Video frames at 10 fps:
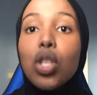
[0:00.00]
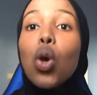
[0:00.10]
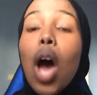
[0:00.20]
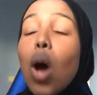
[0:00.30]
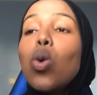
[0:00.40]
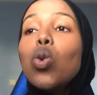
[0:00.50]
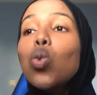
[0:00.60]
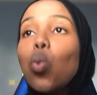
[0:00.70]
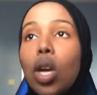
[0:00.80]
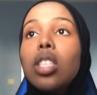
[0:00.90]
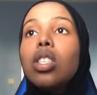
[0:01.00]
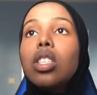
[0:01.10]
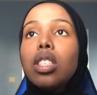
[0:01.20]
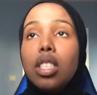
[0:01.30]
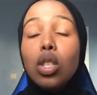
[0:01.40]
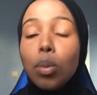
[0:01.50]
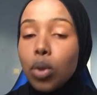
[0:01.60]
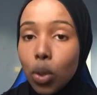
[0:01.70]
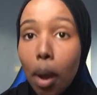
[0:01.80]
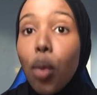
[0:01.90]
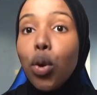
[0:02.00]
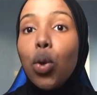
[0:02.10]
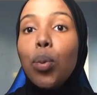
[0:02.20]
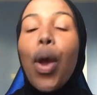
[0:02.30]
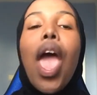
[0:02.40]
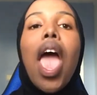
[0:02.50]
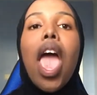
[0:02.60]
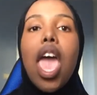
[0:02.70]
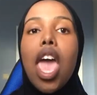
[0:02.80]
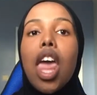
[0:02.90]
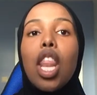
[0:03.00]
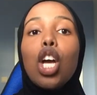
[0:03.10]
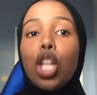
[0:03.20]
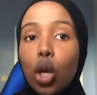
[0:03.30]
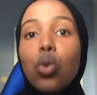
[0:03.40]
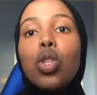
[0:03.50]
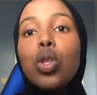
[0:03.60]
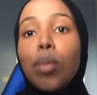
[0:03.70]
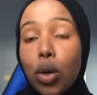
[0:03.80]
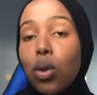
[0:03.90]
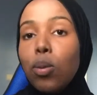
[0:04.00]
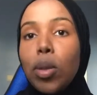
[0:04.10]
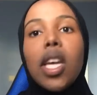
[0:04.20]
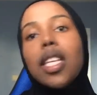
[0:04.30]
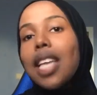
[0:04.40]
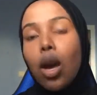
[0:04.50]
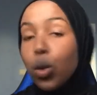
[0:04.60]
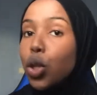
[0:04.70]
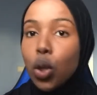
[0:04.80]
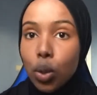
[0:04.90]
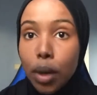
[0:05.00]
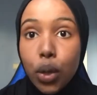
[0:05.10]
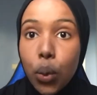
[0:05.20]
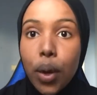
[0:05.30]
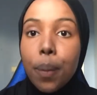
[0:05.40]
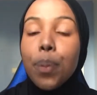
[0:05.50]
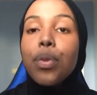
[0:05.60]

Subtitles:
So I went into my room and closed my room because I always closed my door.